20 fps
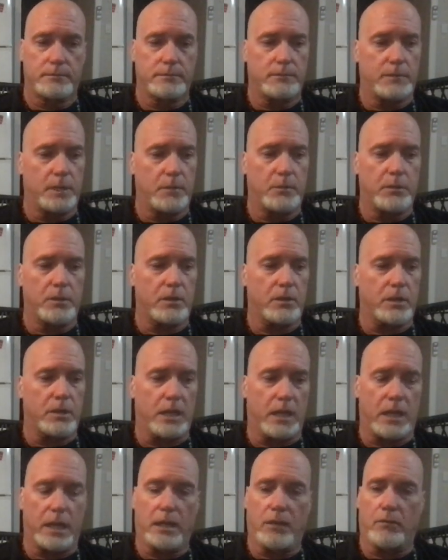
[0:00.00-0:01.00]
People are
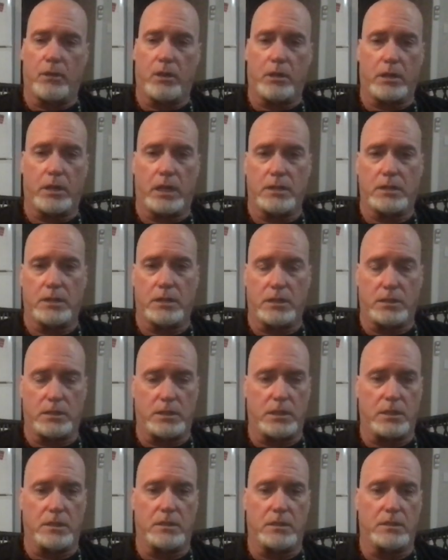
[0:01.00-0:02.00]
dying of all kinds of
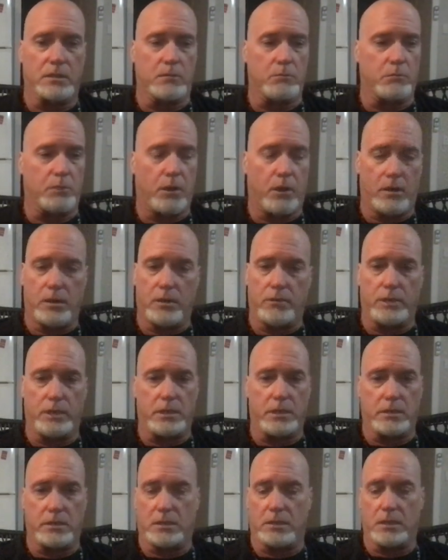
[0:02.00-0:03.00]
diseases, and part of the
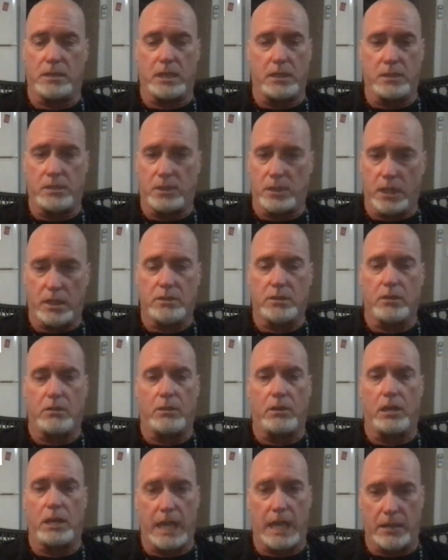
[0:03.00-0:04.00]
reason is they just don't
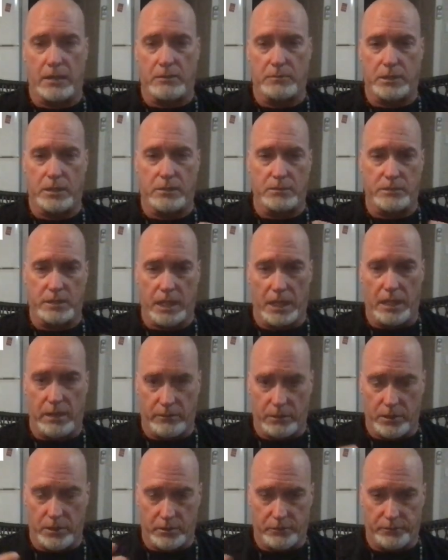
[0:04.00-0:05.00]
allow themselves to have
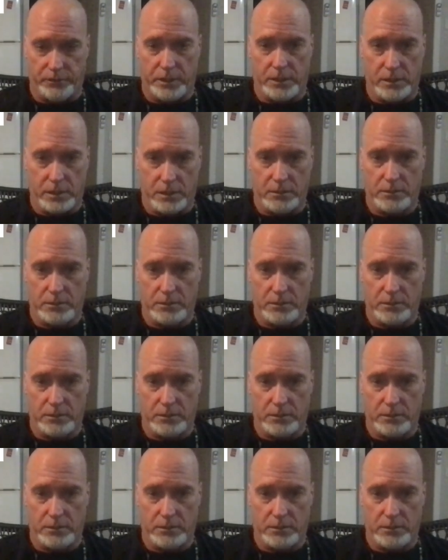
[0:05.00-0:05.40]
all their feelings.